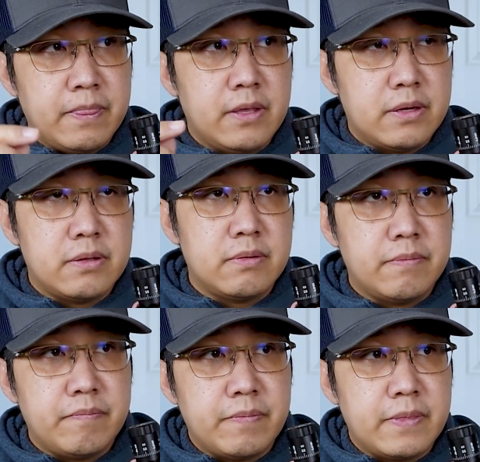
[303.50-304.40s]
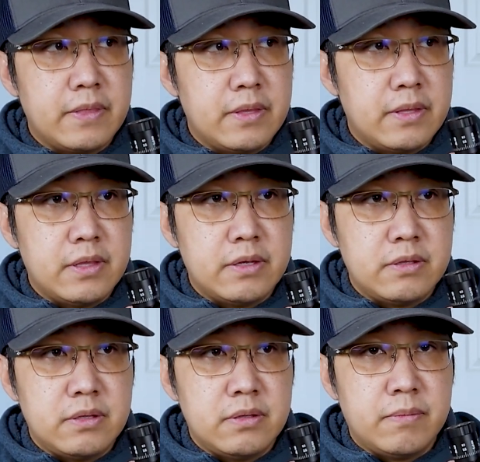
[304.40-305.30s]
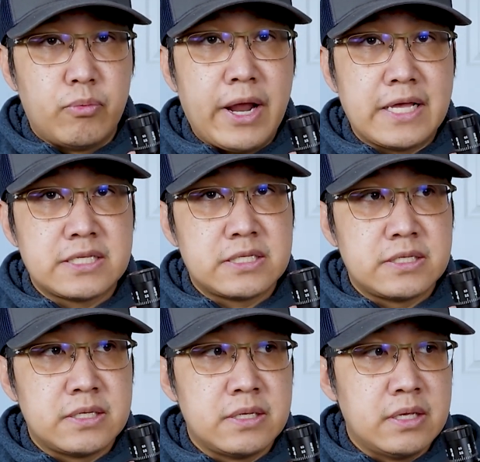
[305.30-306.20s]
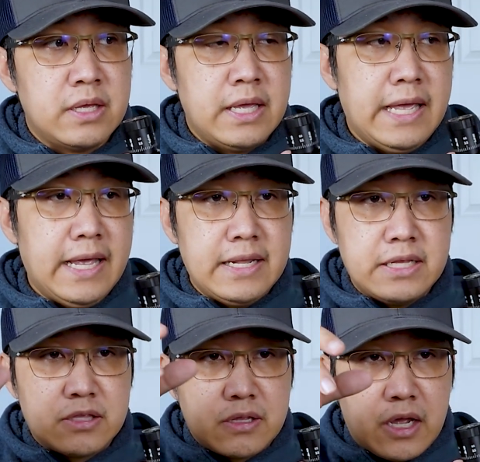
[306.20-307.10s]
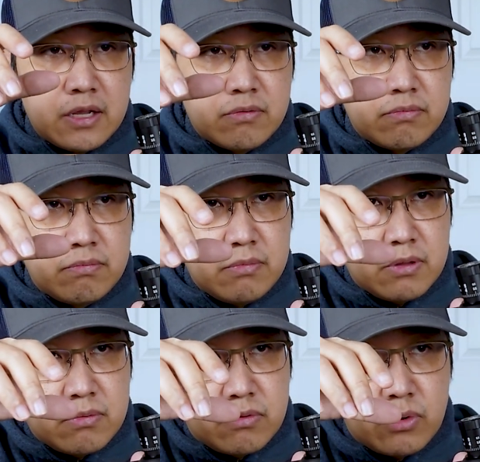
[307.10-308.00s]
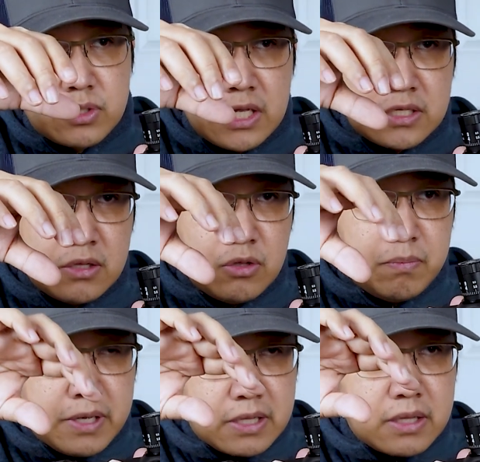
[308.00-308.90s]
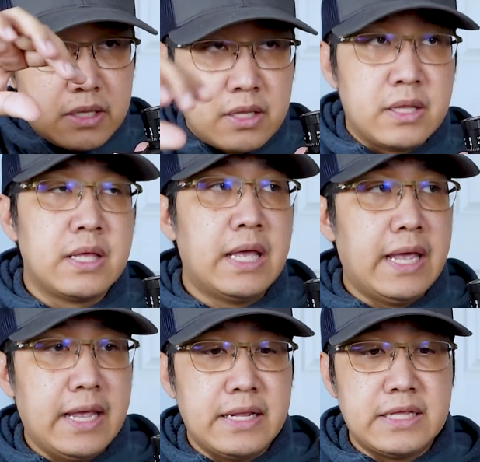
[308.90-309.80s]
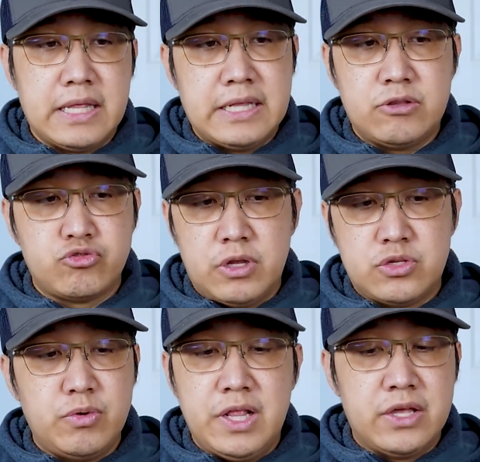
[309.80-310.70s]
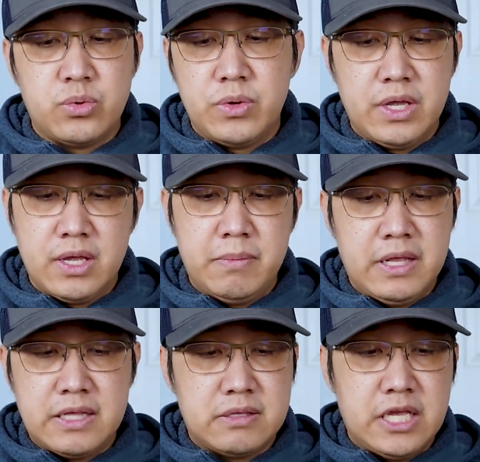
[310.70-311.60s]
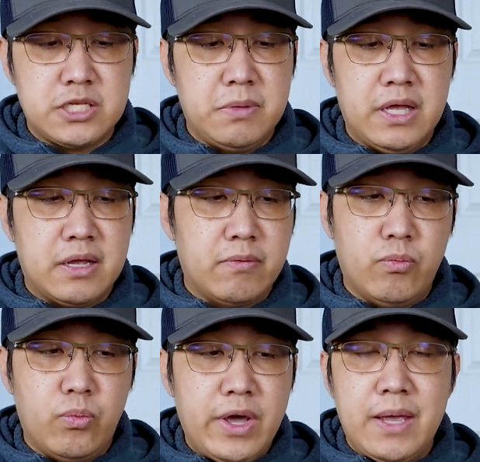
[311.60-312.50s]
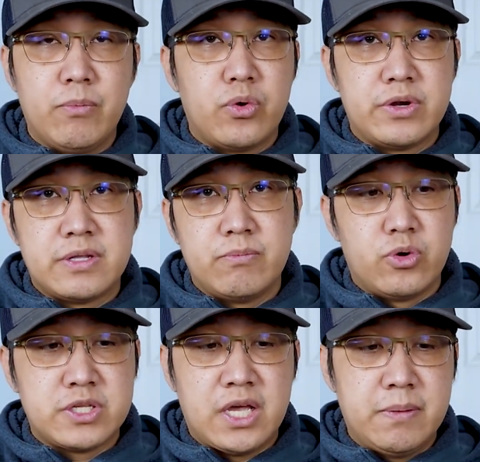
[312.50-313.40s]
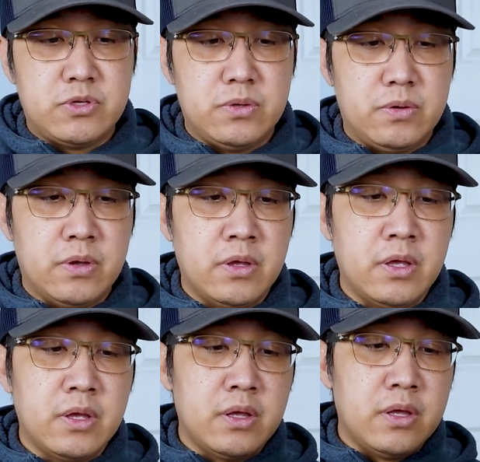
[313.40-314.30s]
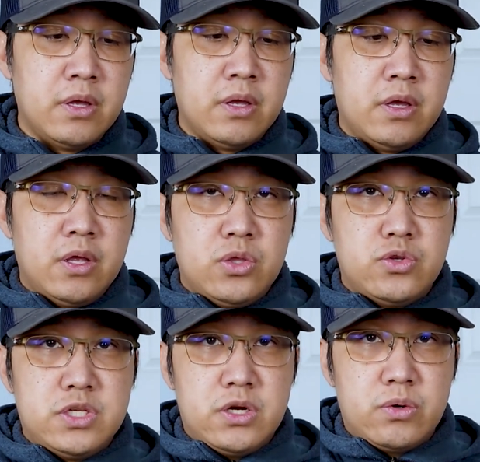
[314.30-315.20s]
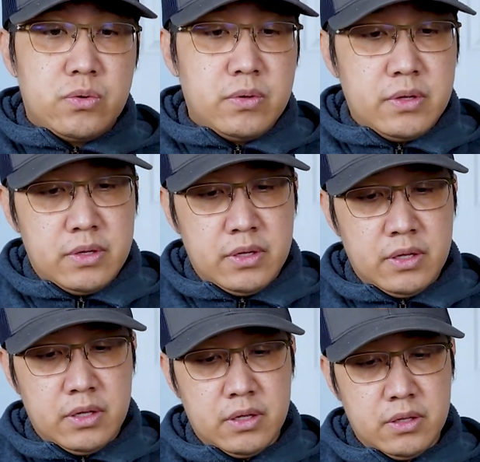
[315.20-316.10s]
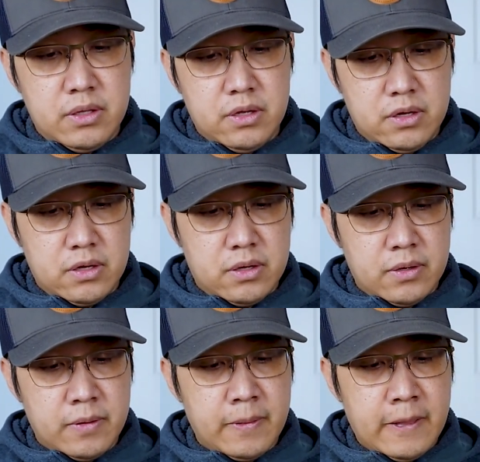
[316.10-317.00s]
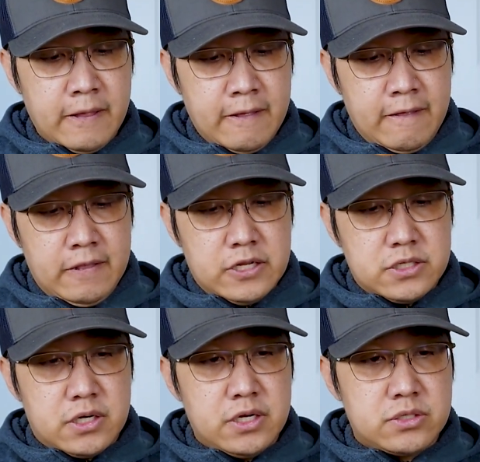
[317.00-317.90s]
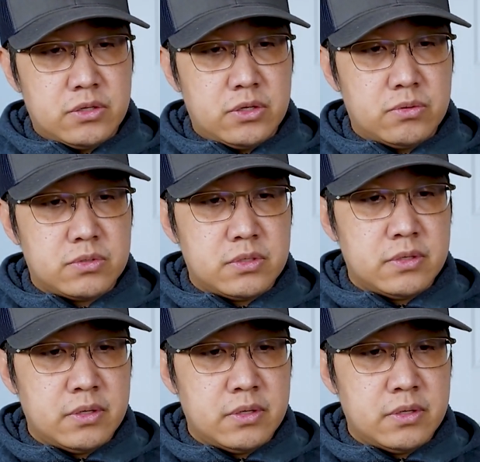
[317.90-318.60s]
the brass, and it kind of, you know, rotates a little bit, and it's really annoying. I mean, it takes me like way more time to zero the turrets on those.